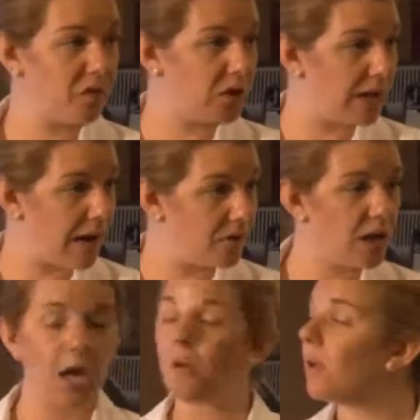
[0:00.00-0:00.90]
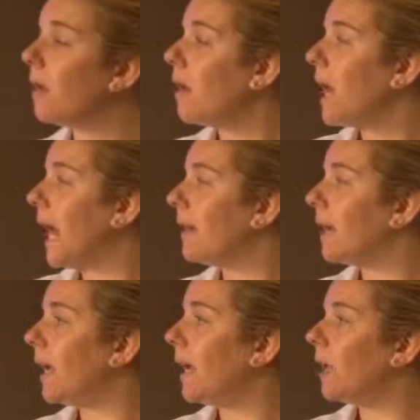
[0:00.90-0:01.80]
of you still have to go. And
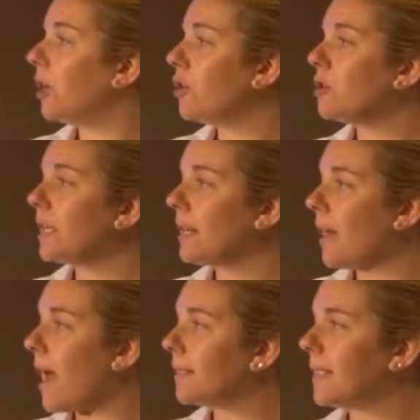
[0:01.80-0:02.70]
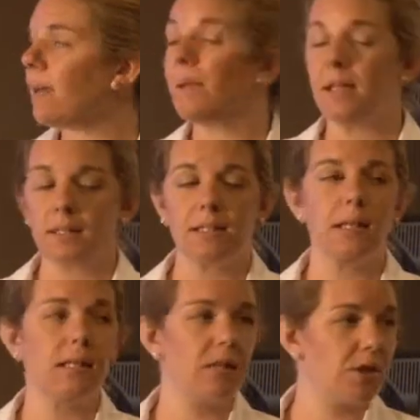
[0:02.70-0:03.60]
then usually the last step is
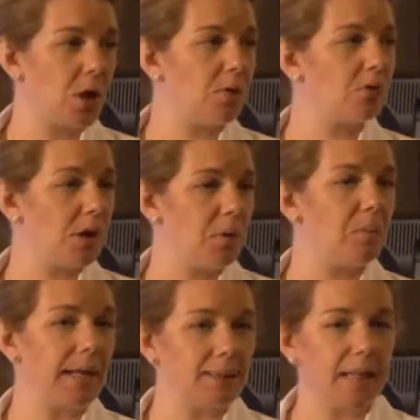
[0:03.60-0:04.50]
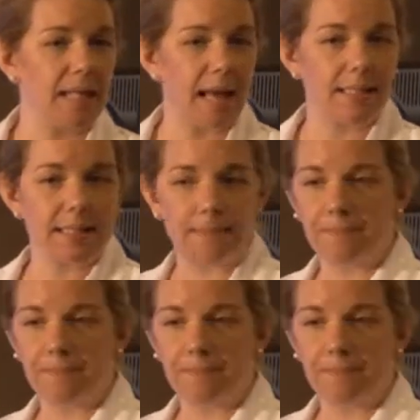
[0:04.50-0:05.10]
attending the total joint replacement class.